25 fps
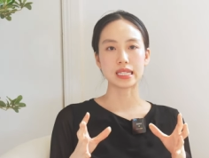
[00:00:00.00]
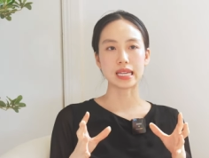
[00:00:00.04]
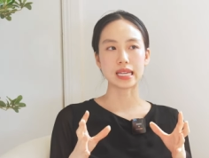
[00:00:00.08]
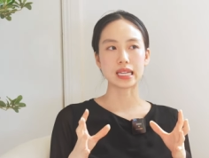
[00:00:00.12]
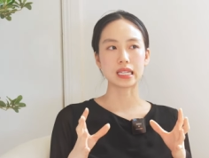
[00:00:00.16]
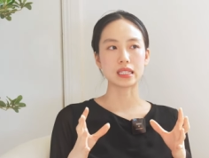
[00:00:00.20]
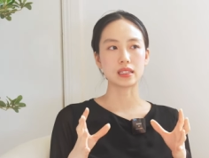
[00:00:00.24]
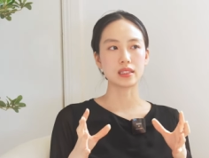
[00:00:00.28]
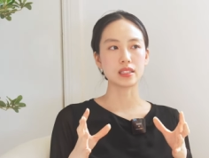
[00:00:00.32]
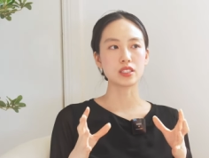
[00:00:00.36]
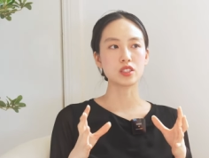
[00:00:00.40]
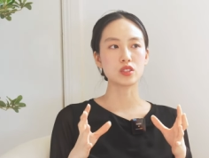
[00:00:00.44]

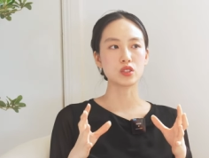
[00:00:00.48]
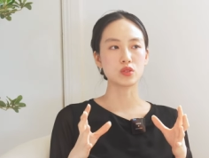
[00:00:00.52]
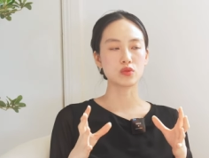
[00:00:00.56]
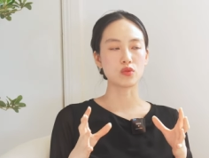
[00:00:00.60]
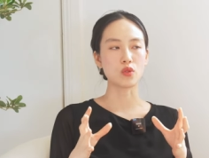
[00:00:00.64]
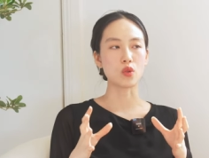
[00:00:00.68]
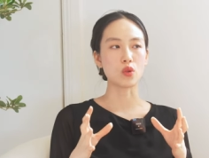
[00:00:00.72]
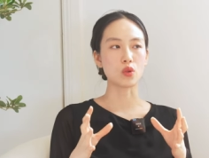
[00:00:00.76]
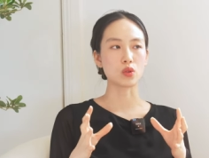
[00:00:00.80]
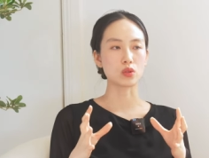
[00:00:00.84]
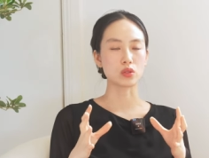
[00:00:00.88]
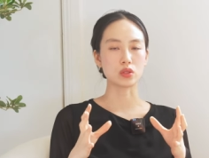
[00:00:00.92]
take at least
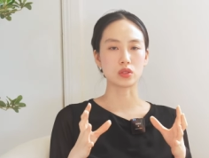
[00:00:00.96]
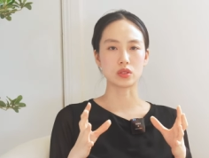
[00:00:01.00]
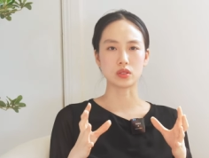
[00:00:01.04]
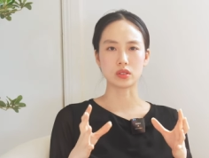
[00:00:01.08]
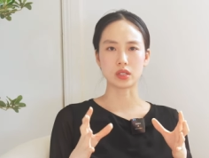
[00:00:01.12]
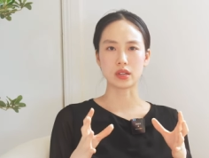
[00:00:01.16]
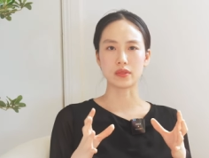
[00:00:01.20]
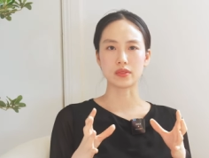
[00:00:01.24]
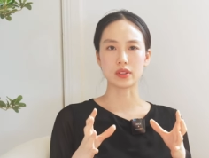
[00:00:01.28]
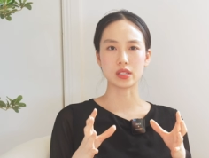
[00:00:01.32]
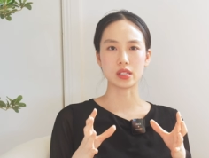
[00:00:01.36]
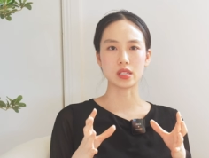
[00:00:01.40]
four to
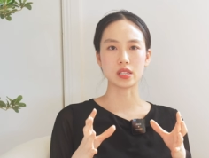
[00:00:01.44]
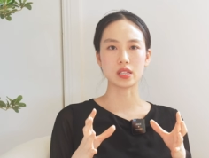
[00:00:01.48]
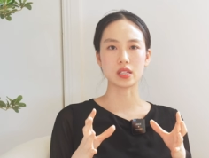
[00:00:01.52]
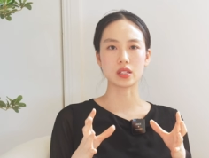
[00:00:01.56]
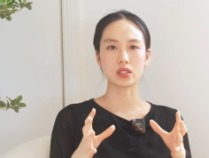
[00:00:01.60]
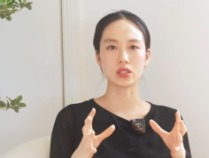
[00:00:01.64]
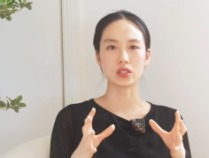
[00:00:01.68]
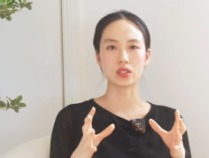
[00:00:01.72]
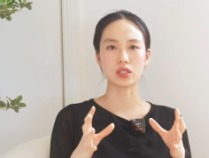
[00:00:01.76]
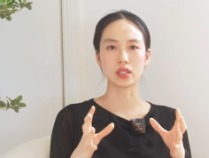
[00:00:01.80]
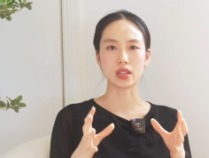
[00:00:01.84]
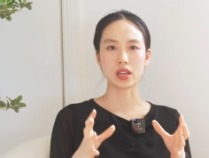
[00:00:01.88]
seven
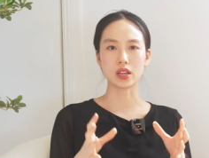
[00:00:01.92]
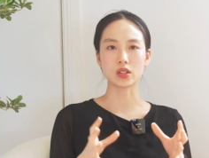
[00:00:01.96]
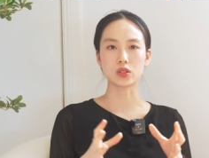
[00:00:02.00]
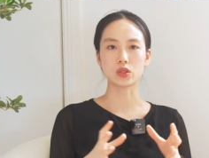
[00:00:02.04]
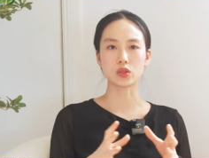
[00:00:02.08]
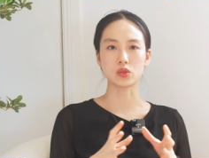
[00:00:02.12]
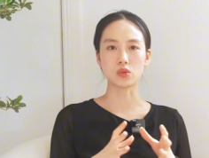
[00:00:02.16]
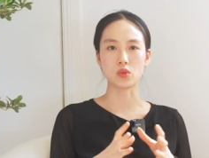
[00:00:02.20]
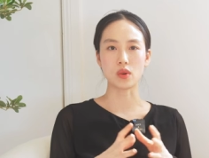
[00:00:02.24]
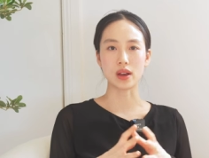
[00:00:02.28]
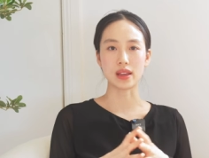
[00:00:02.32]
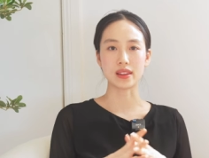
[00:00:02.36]
years to get
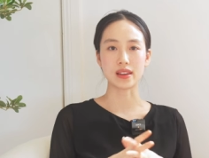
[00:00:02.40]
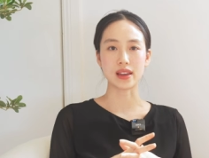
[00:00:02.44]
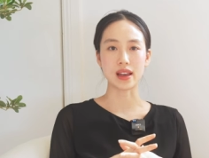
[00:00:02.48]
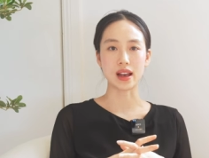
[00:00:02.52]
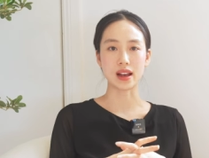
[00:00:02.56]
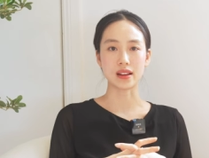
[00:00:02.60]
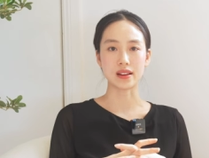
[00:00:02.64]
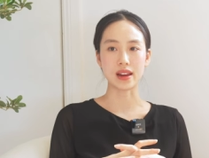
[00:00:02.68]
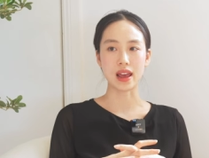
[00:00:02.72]
to where they are